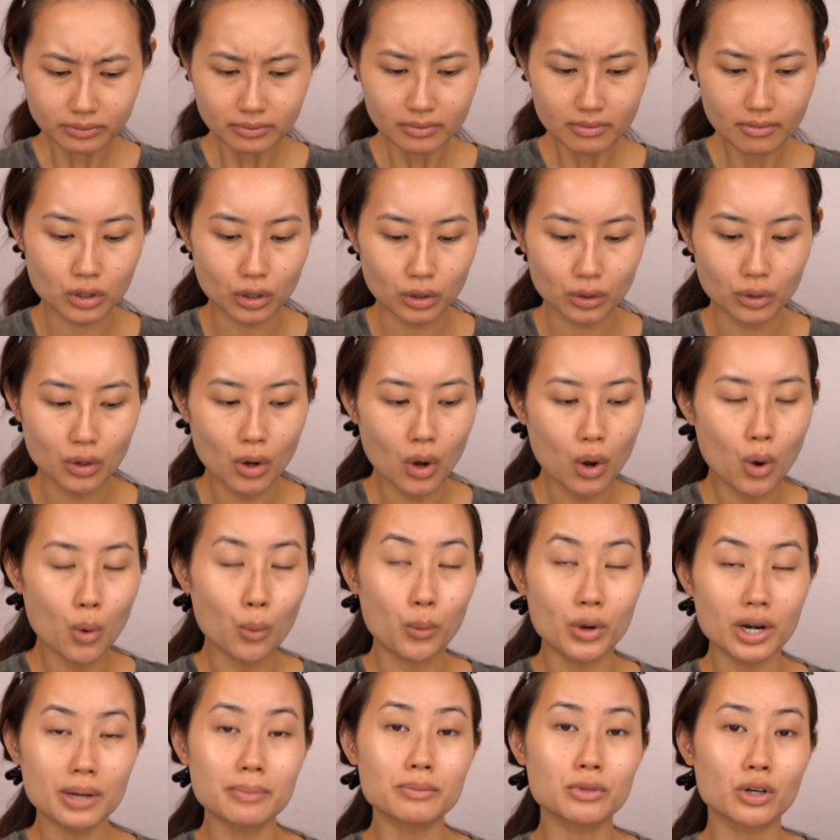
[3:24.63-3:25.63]
So
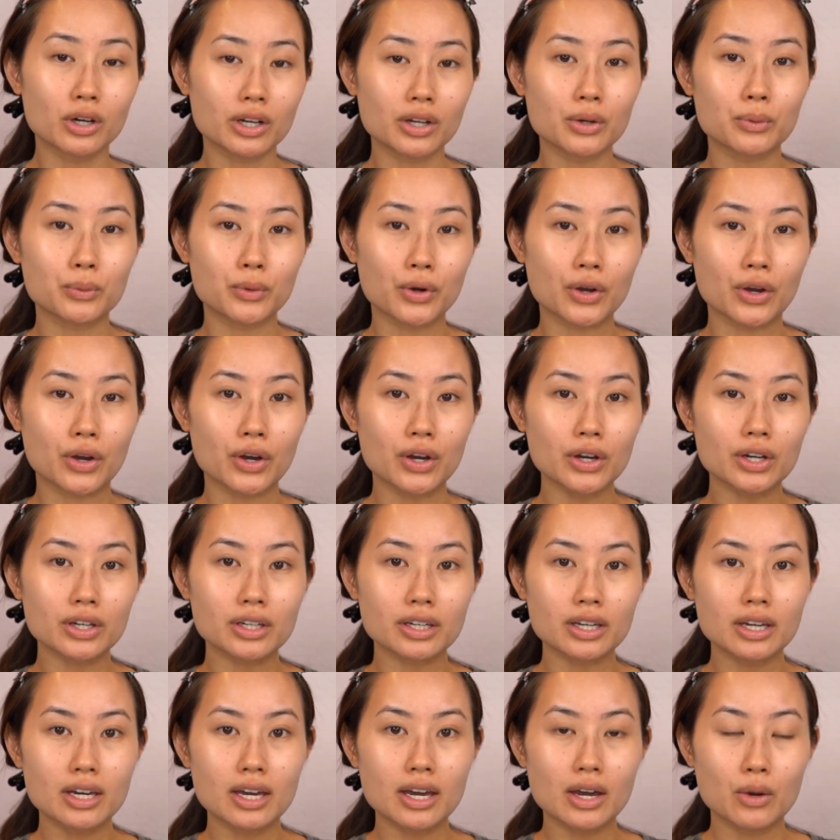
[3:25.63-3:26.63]
when I'm not at work
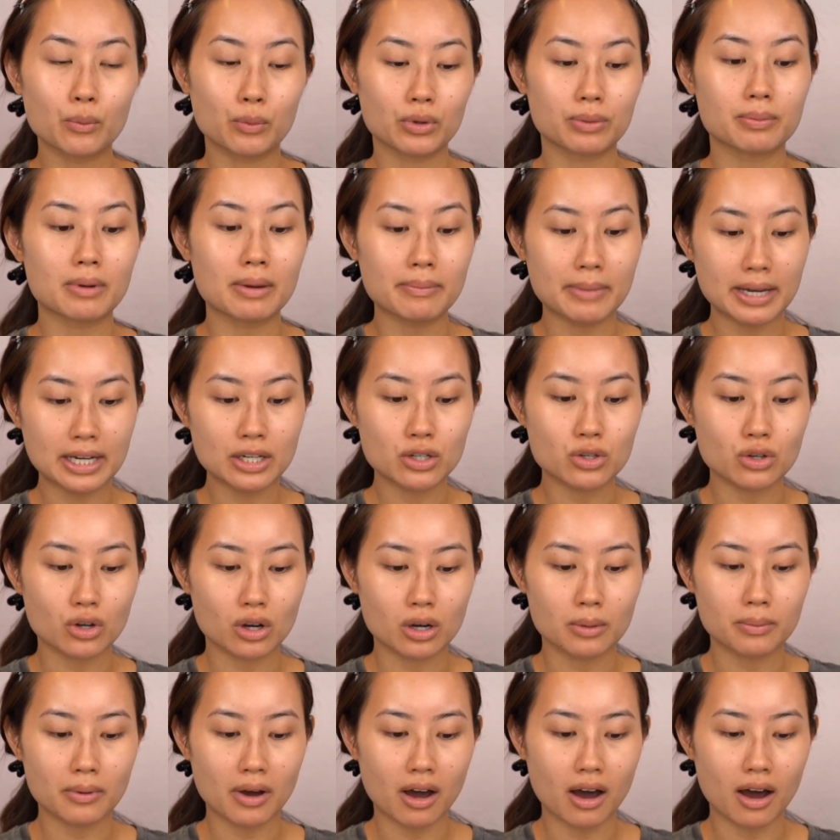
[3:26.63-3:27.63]
with my main
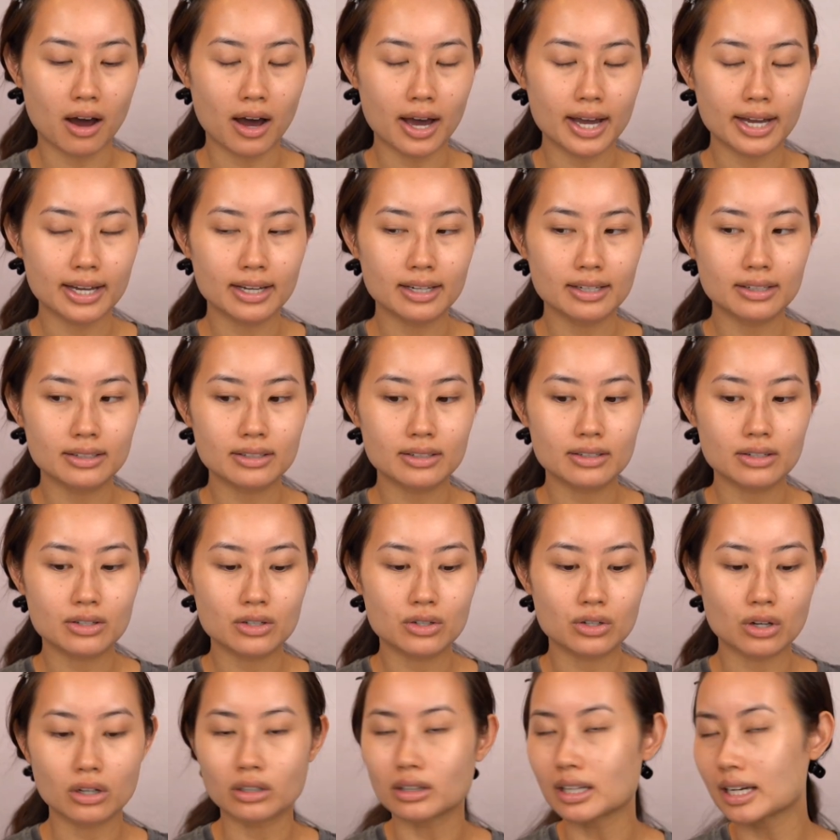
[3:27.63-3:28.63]
job, I
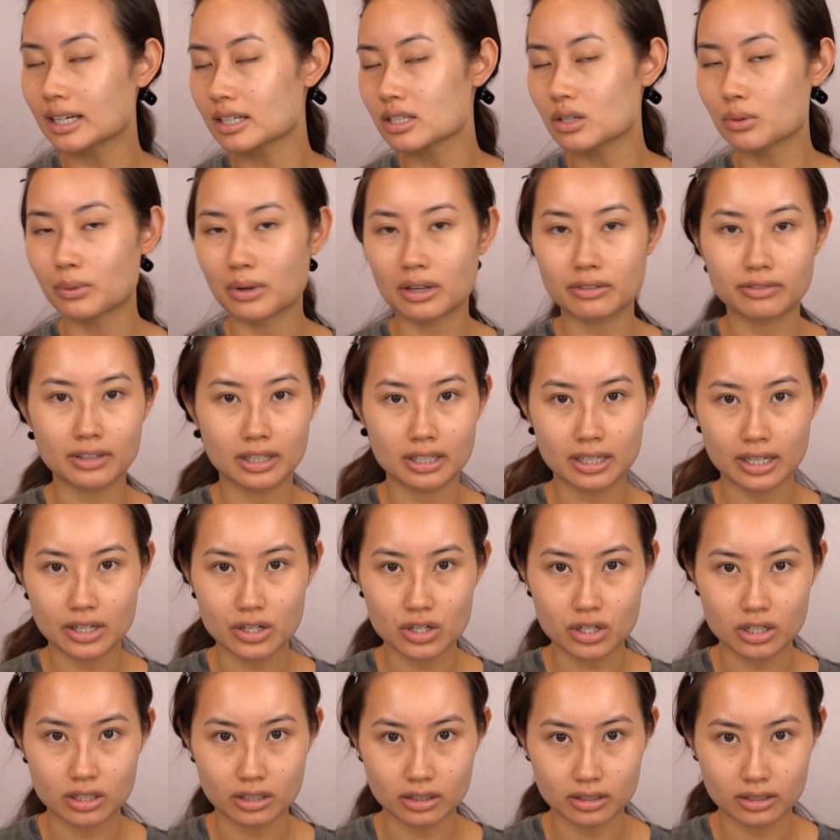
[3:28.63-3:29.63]
don't like to wear
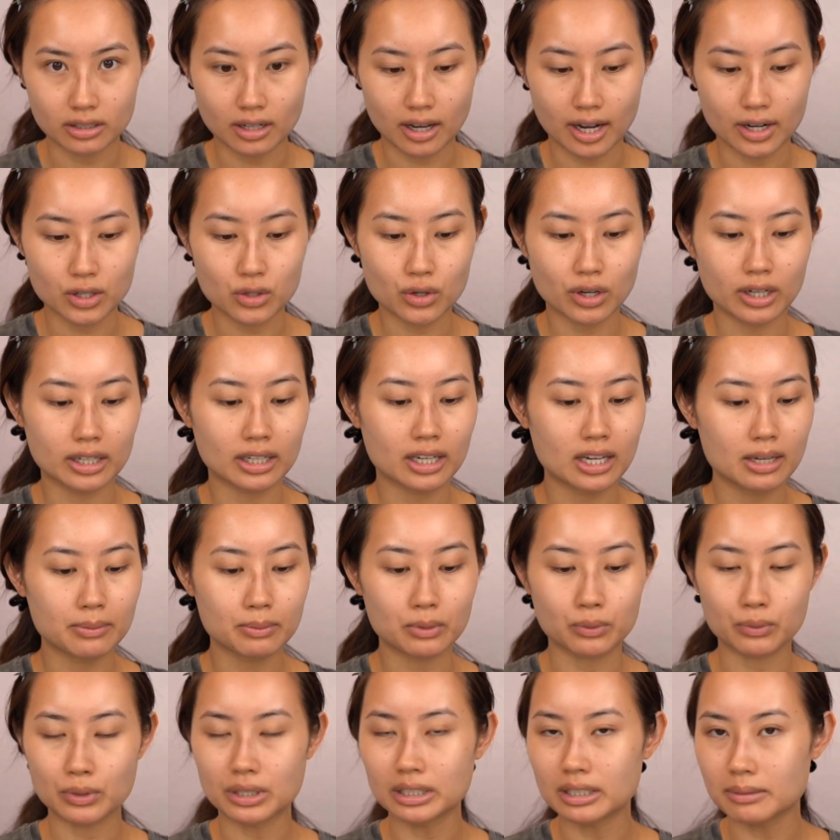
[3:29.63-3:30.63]
foundation. I try to keep it
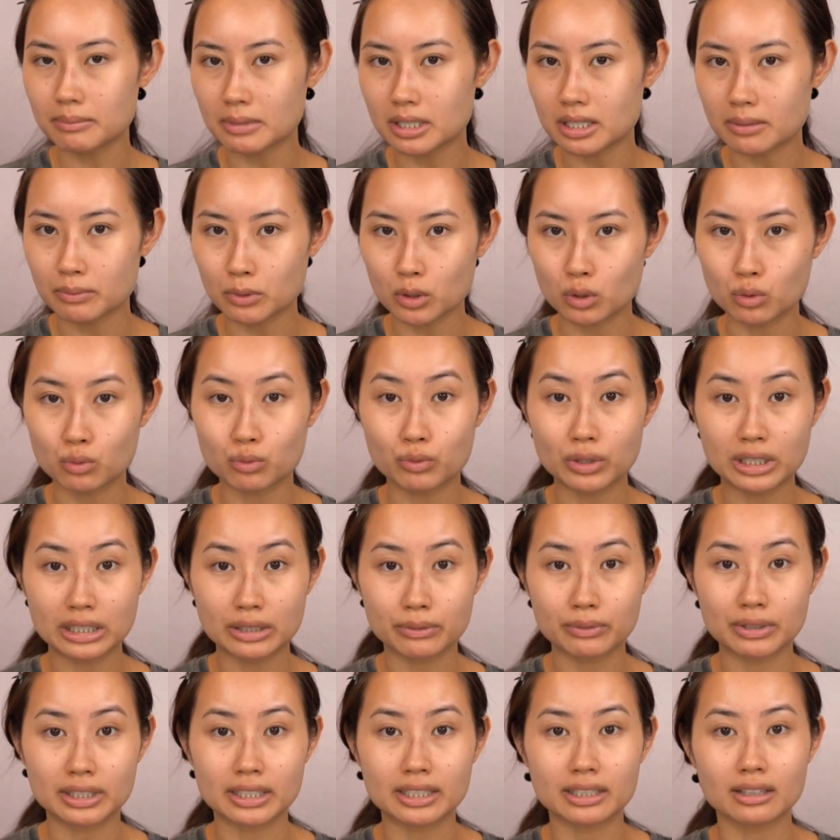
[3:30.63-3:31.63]
really minimal, really,
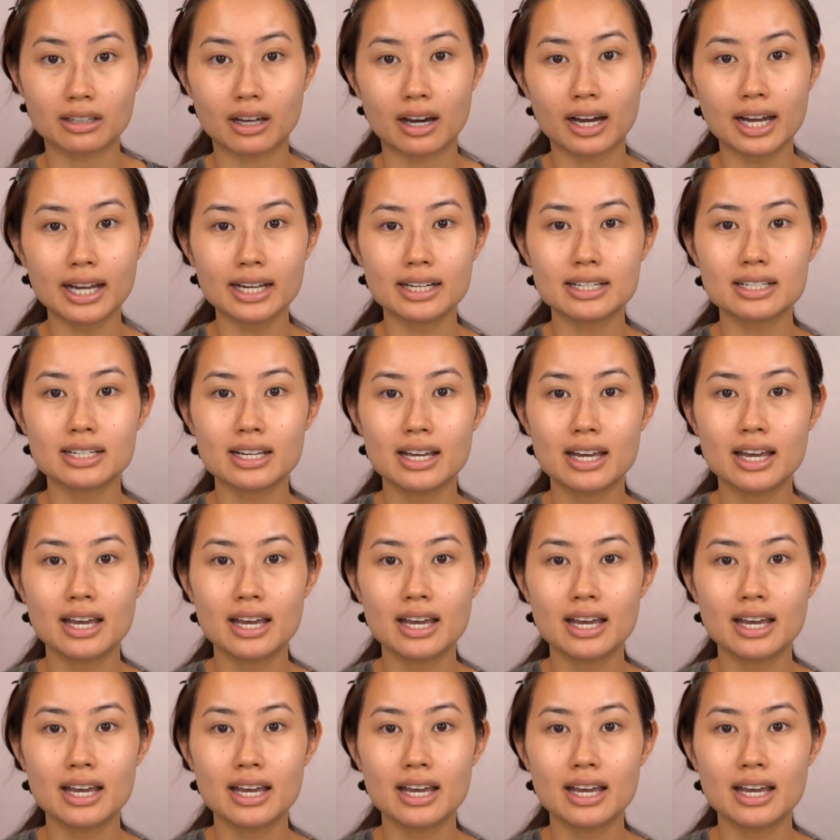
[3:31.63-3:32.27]
really light.